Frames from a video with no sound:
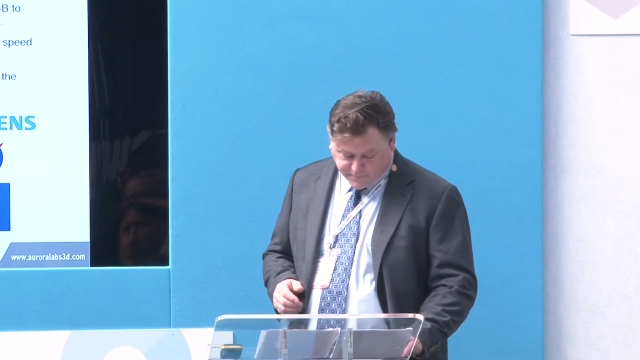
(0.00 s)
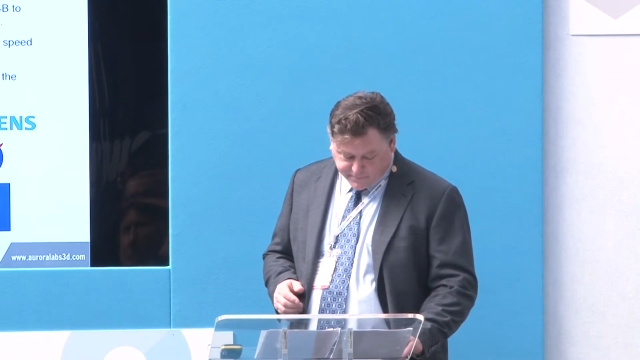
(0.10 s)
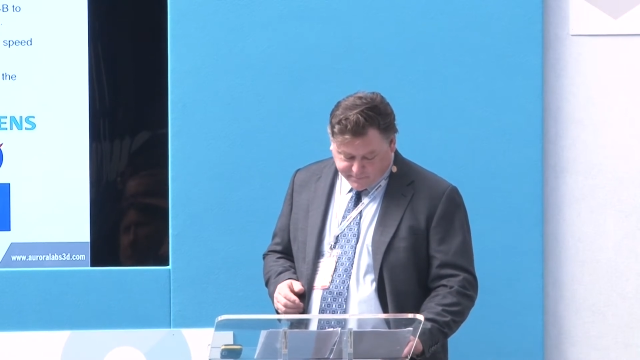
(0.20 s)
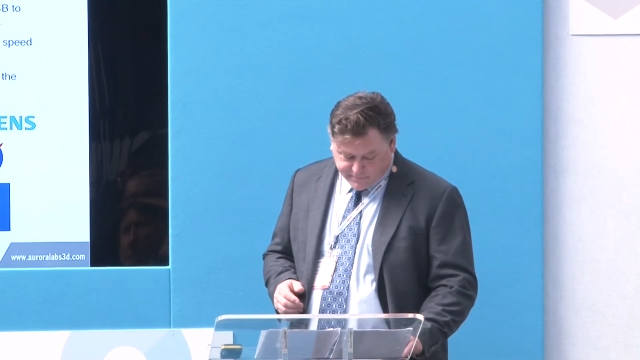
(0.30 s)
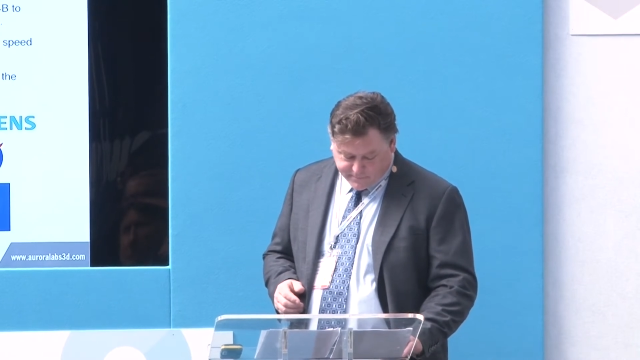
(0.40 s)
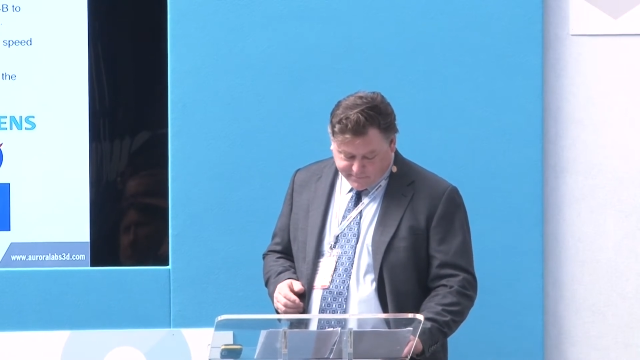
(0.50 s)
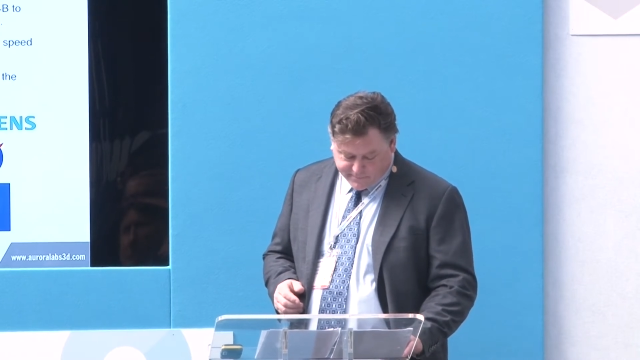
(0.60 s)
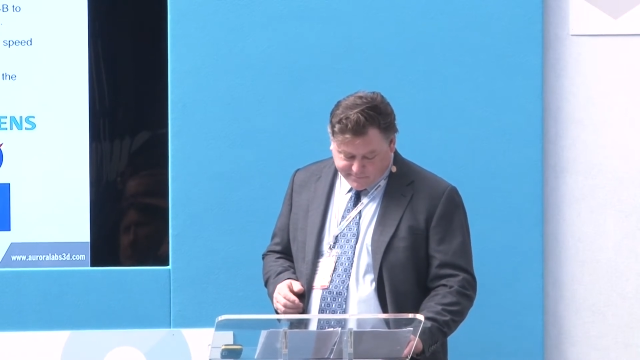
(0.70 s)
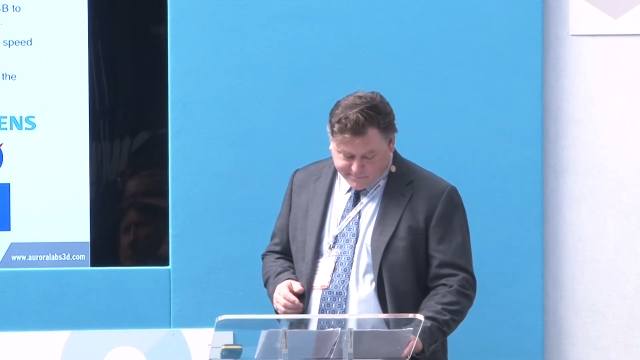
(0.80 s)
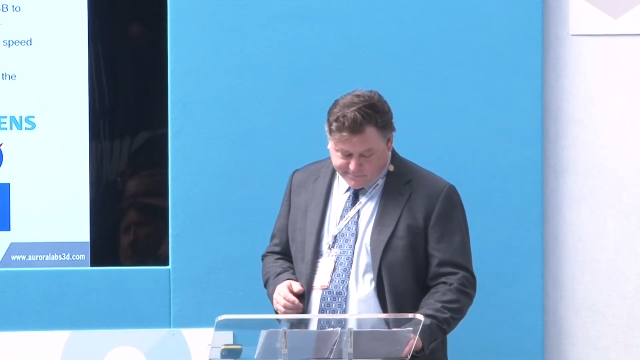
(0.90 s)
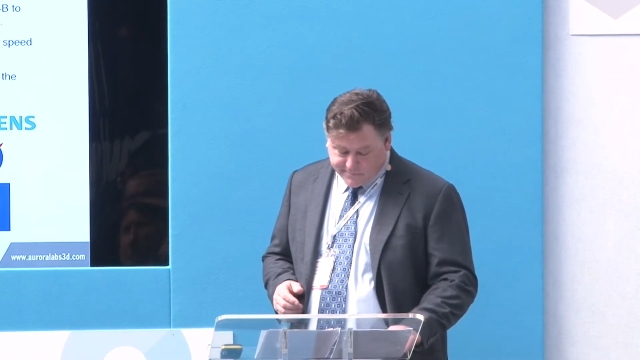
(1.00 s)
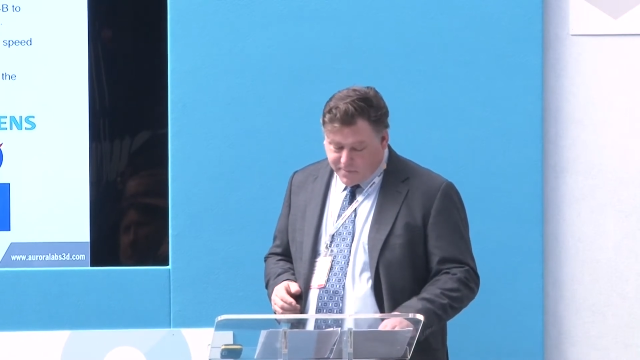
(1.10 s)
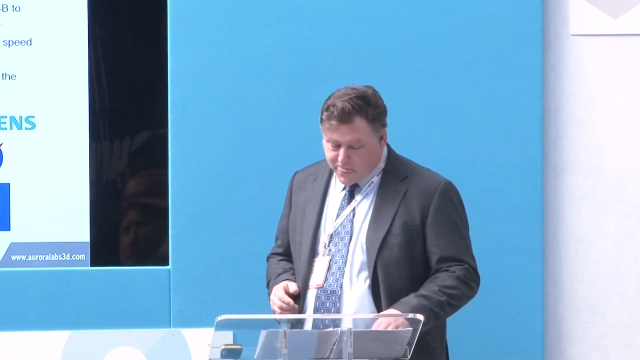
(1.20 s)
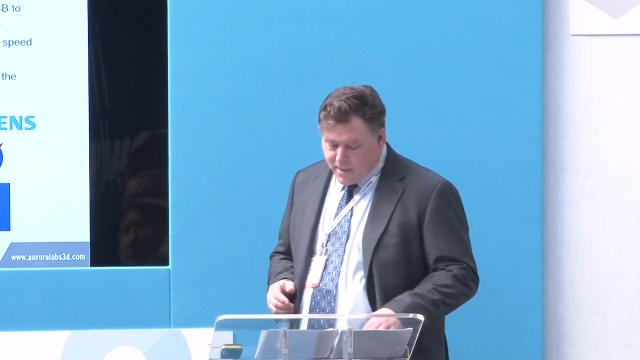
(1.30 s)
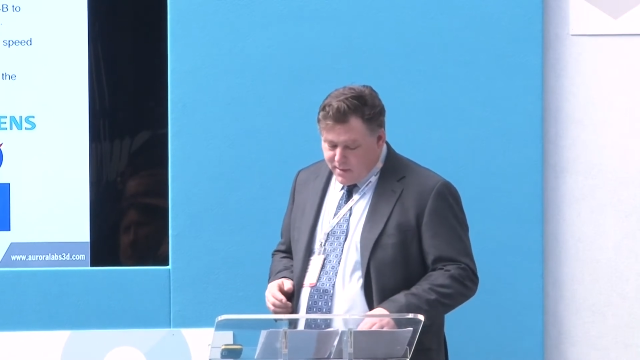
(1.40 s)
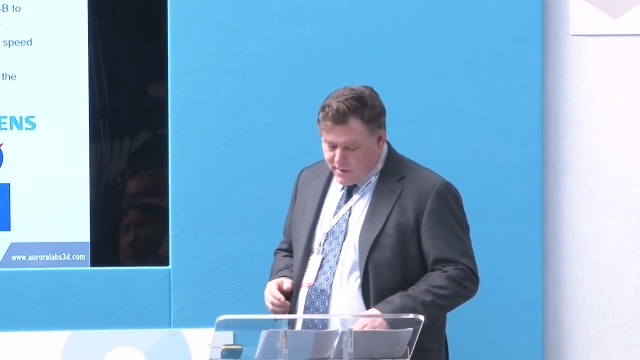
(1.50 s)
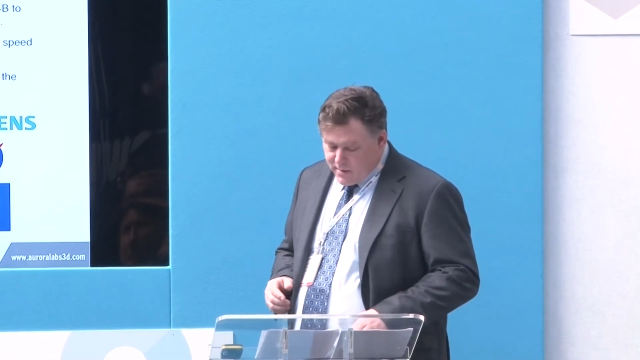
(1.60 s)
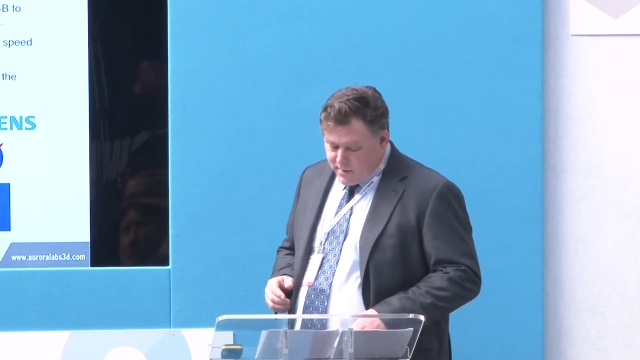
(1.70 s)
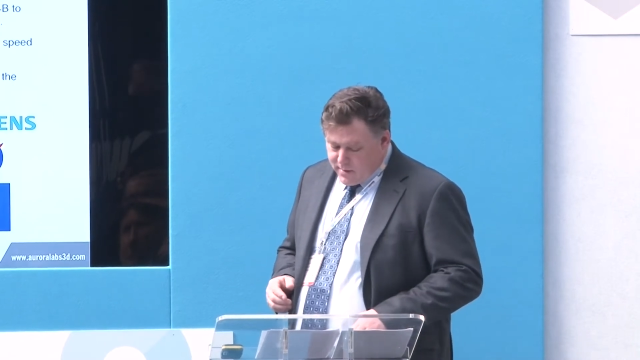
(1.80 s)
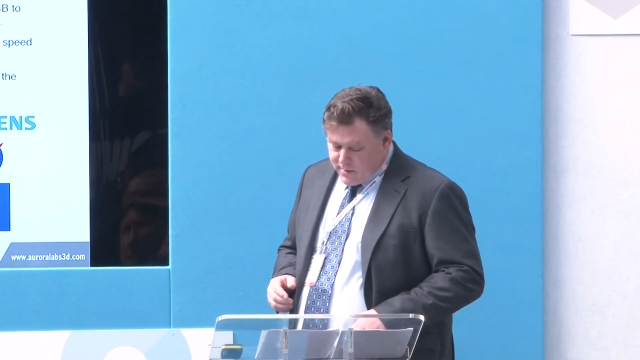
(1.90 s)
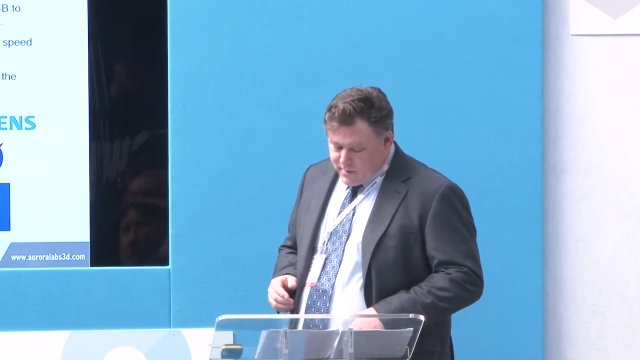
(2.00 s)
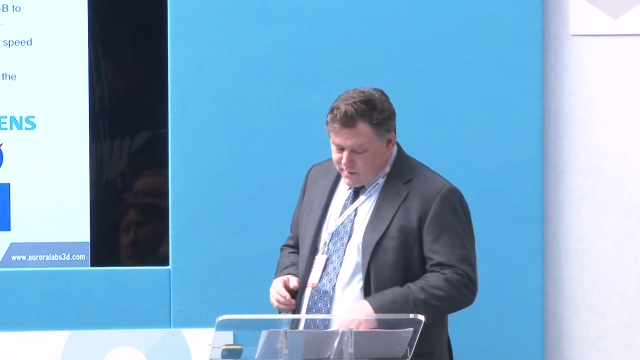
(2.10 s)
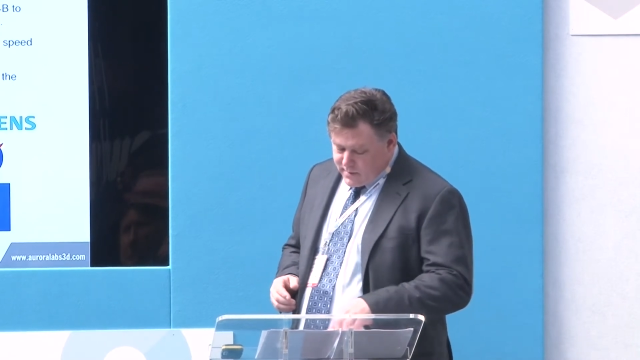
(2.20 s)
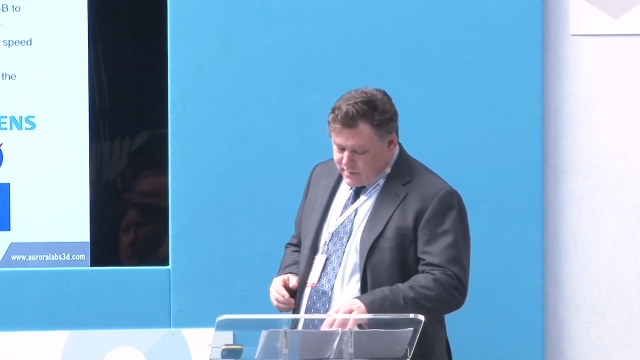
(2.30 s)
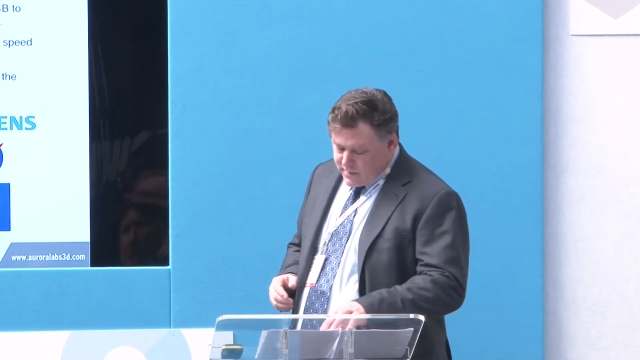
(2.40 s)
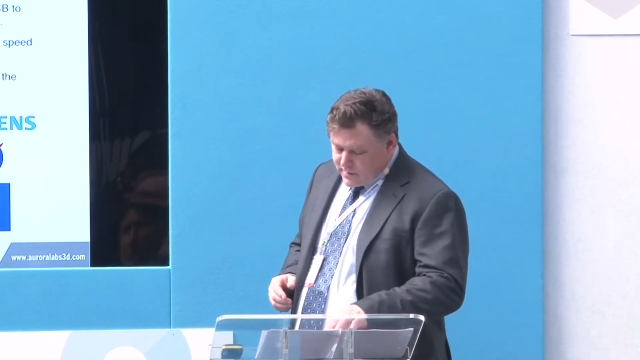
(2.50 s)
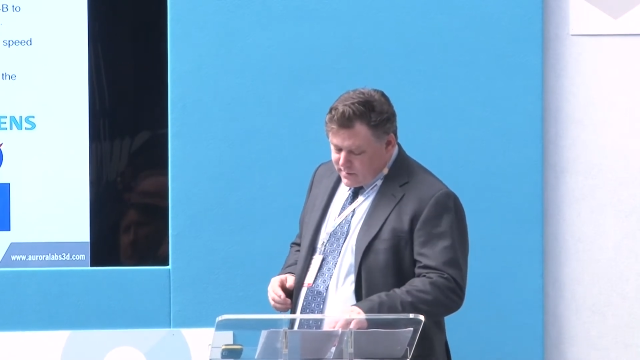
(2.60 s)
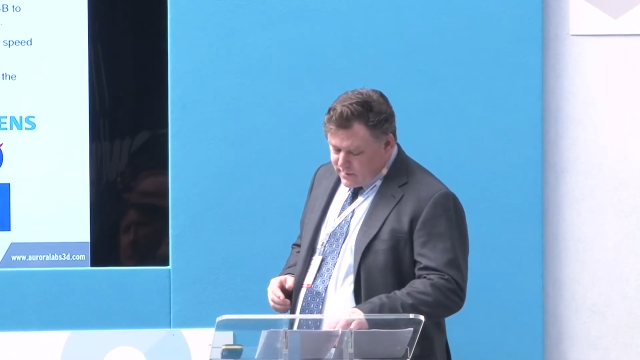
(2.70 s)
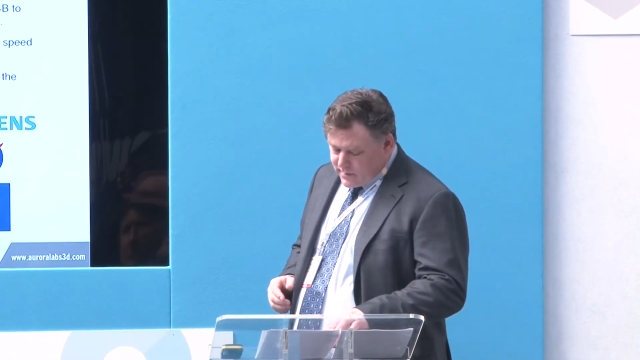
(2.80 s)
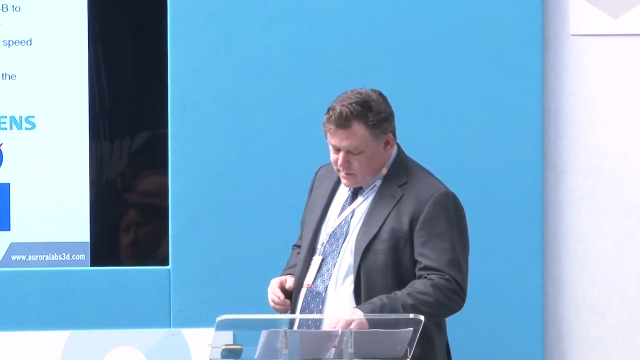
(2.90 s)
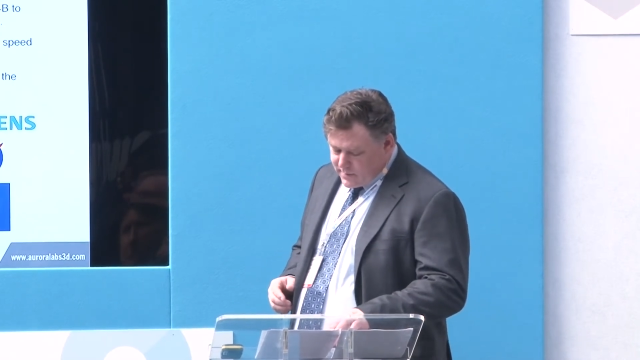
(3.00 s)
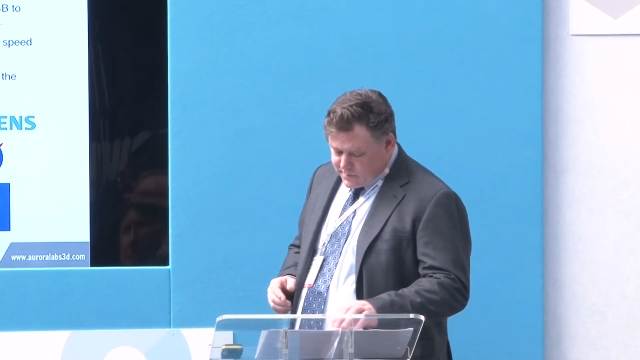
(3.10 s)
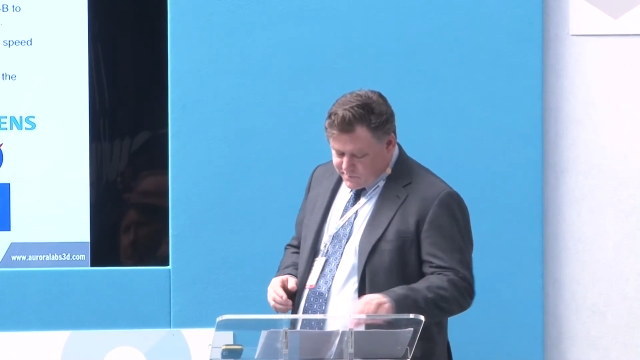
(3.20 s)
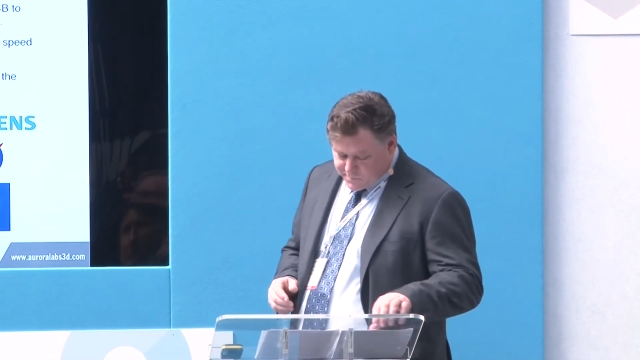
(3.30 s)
Nobody speaks.